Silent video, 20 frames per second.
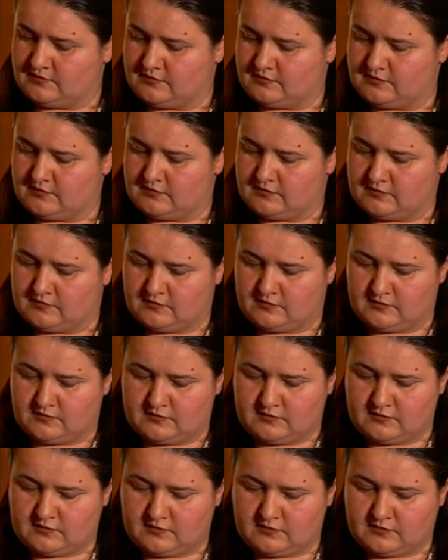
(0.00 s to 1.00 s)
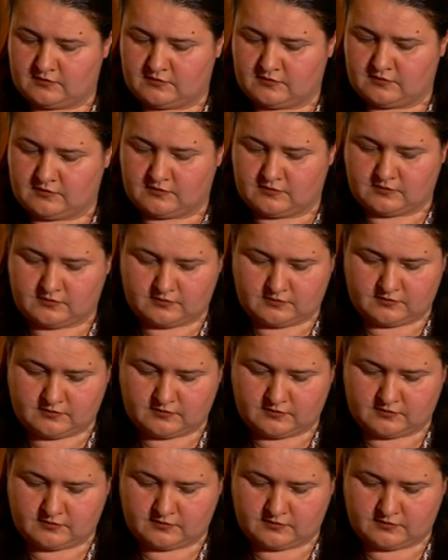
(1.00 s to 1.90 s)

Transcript: Nobody speaks.